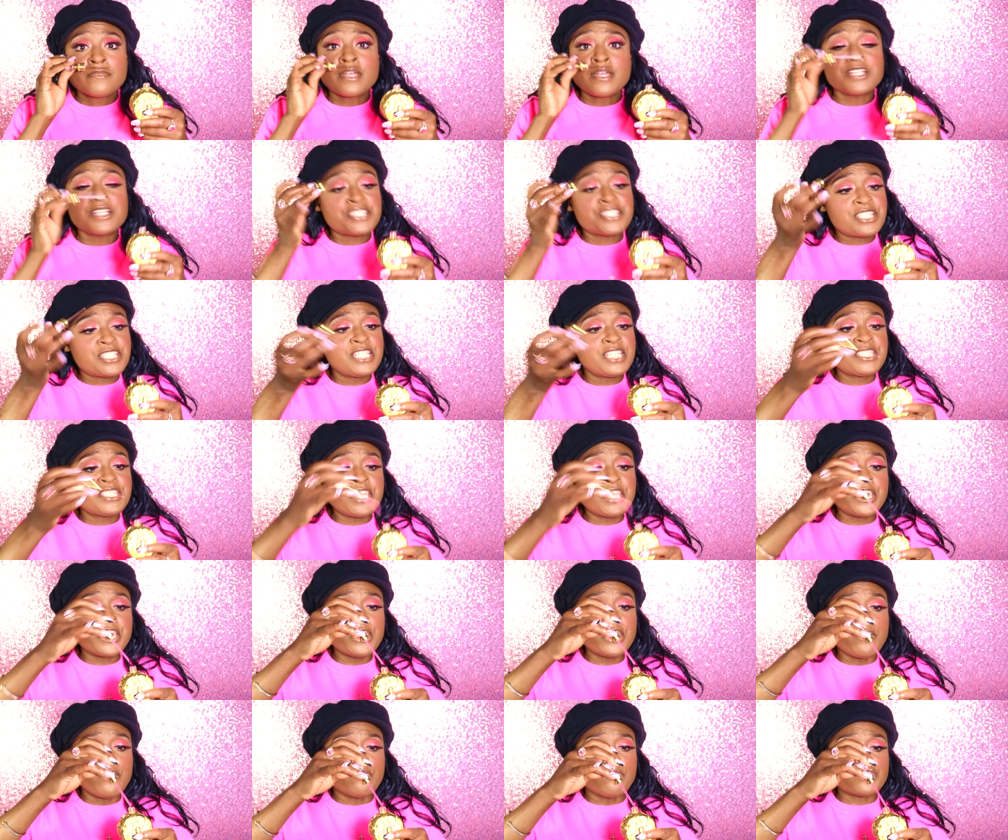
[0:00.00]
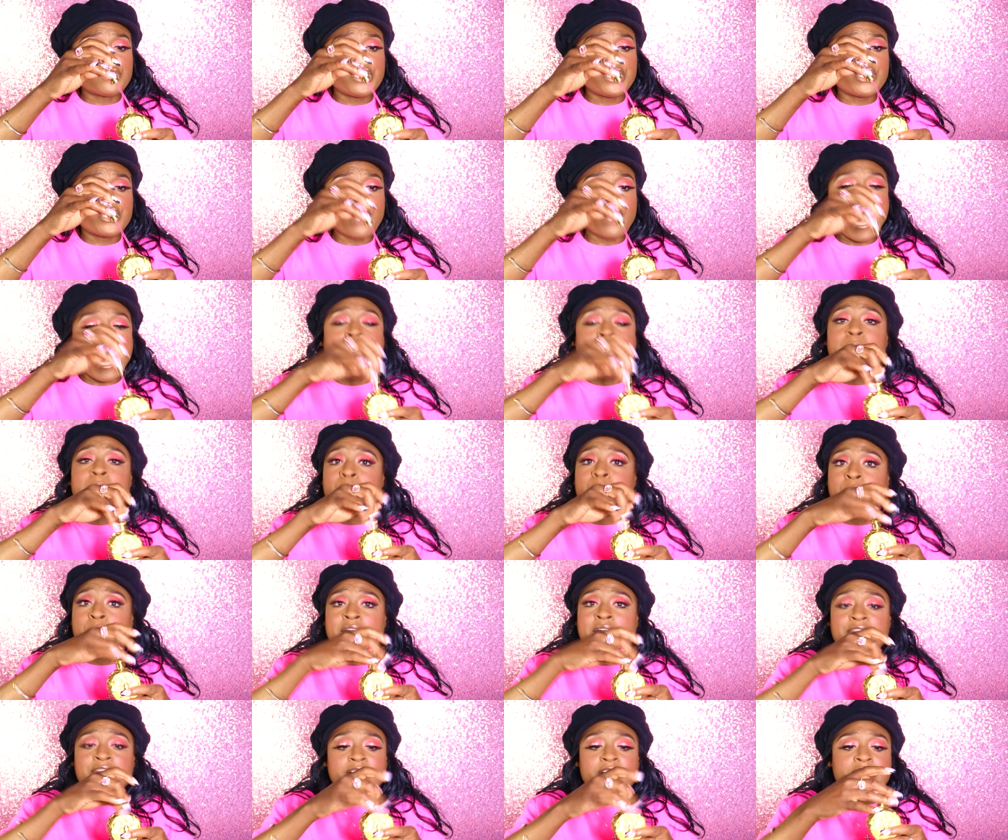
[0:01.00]
Cuz she she cute. She cute. I would
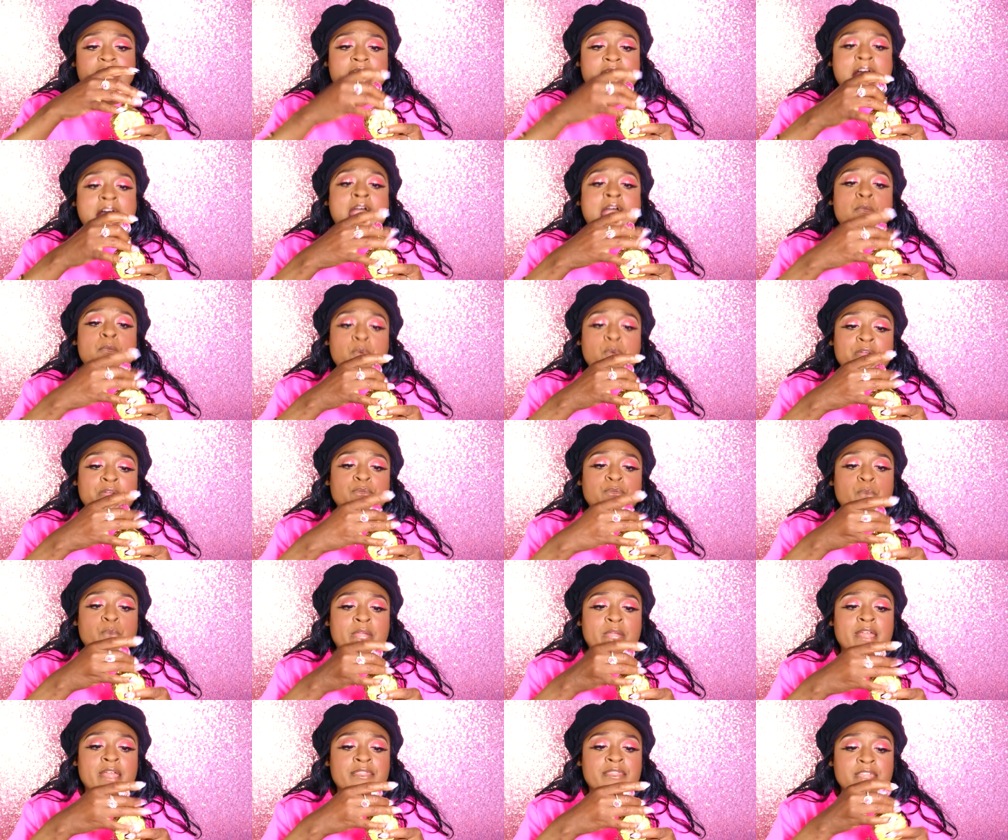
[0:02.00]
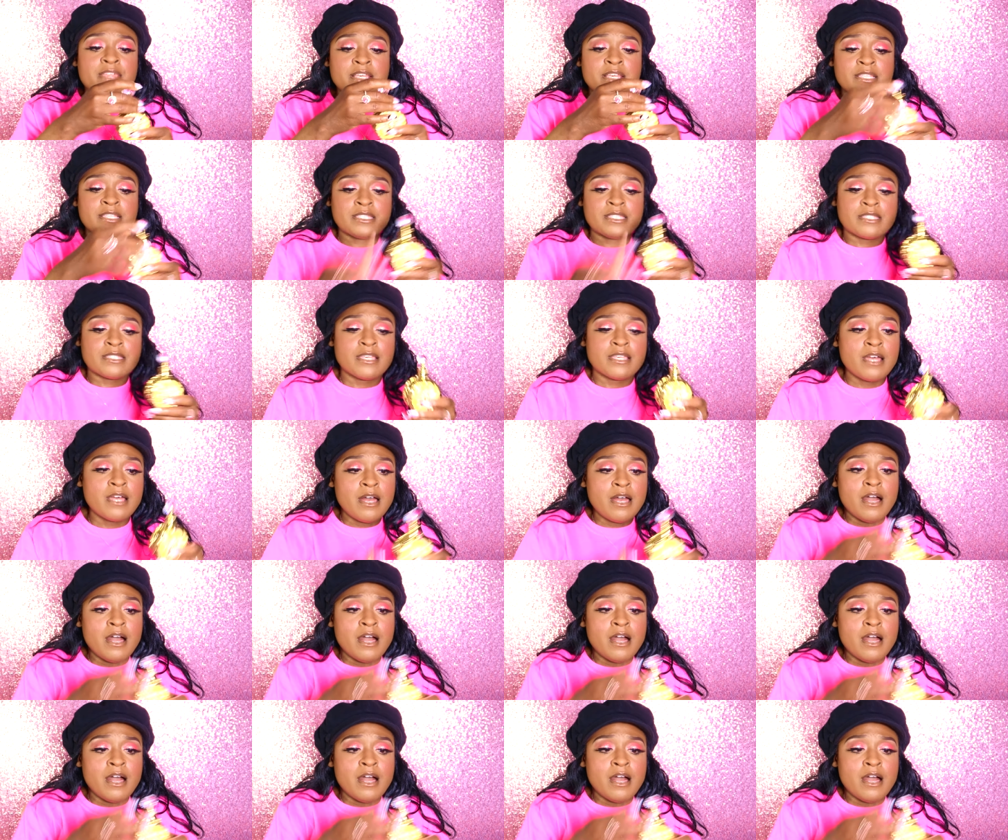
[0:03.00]
wear this. I would wear this.